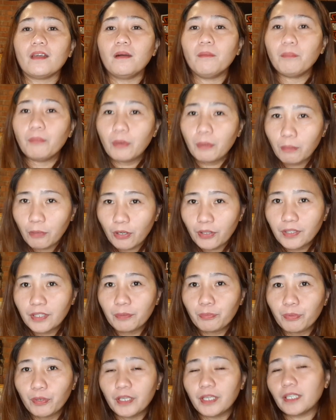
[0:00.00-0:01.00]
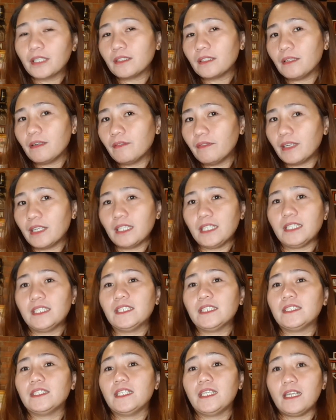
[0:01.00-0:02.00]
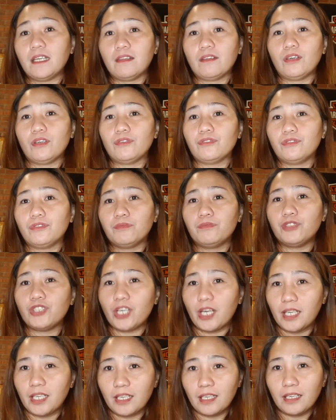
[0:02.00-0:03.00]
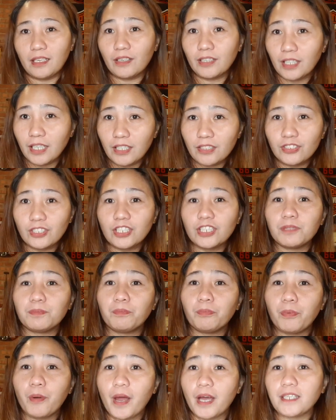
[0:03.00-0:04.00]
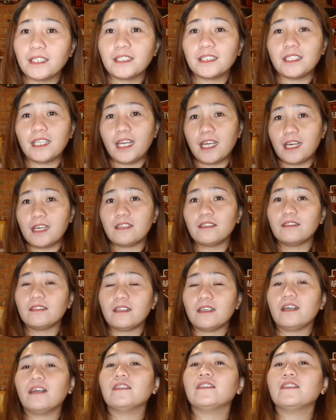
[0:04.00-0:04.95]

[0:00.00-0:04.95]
promote the product very easy in the YouTube channel. Okay, just press in the